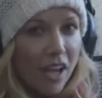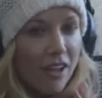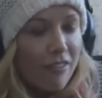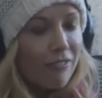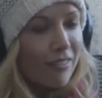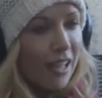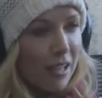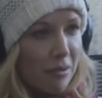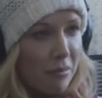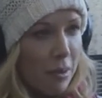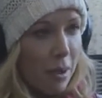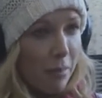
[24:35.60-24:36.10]
I
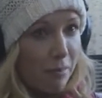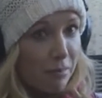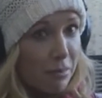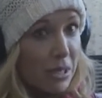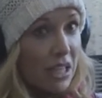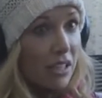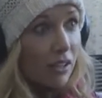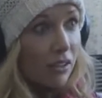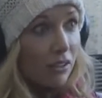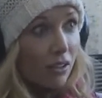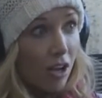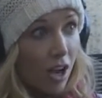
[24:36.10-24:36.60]

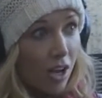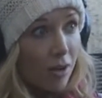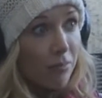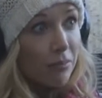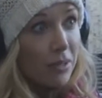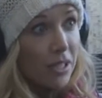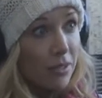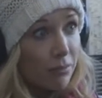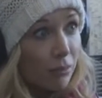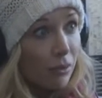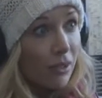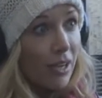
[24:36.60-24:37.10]
beat a lot of
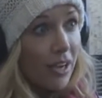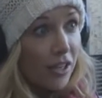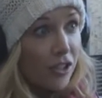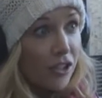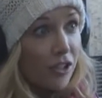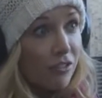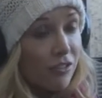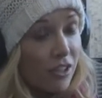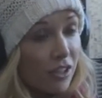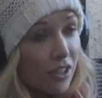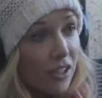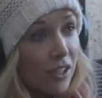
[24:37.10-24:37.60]
people,
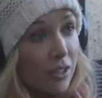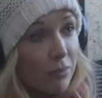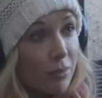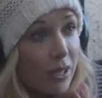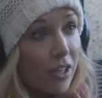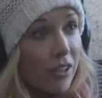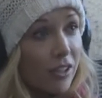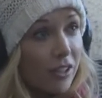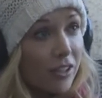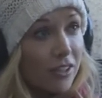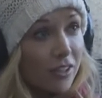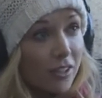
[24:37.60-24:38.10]
actually, if you think
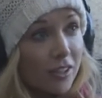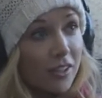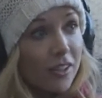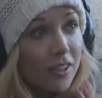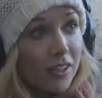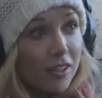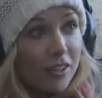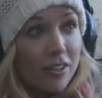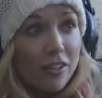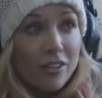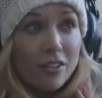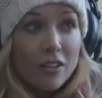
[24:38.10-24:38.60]
about it.
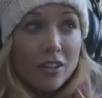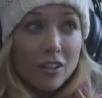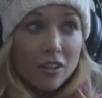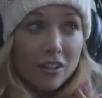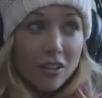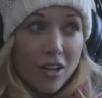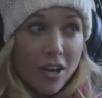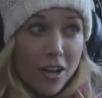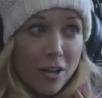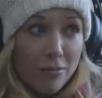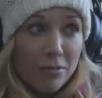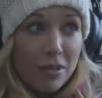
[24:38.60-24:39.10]
There are a
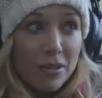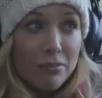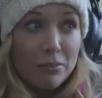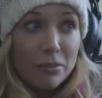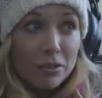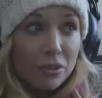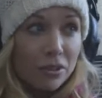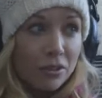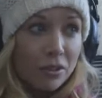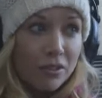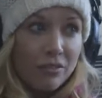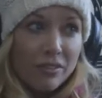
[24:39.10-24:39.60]
lot of
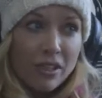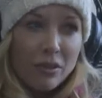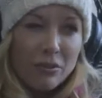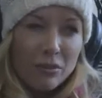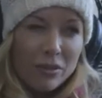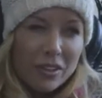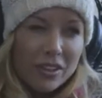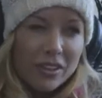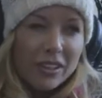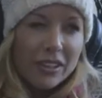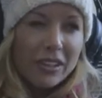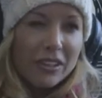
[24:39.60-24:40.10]
people who, if they
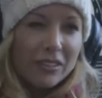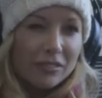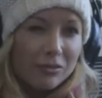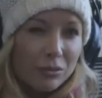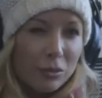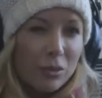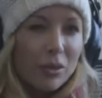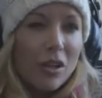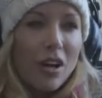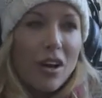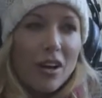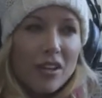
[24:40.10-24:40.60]
really
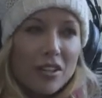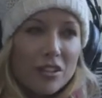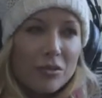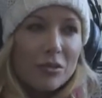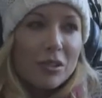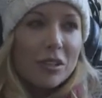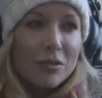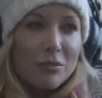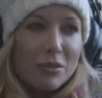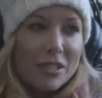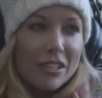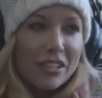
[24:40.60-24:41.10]
were honest
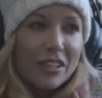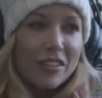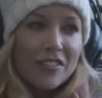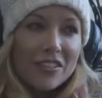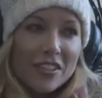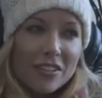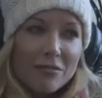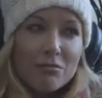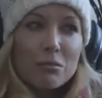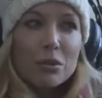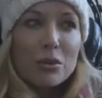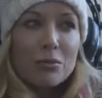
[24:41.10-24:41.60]
with themselves,
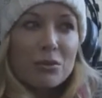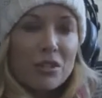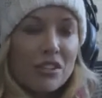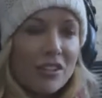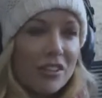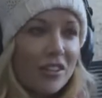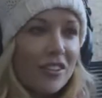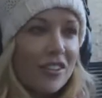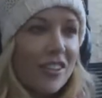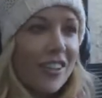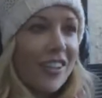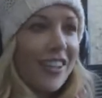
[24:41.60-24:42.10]
they've pooped in
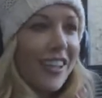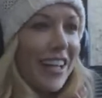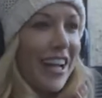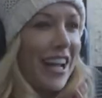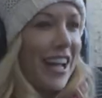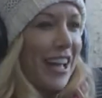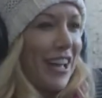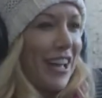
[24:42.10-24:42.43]
their adult lives.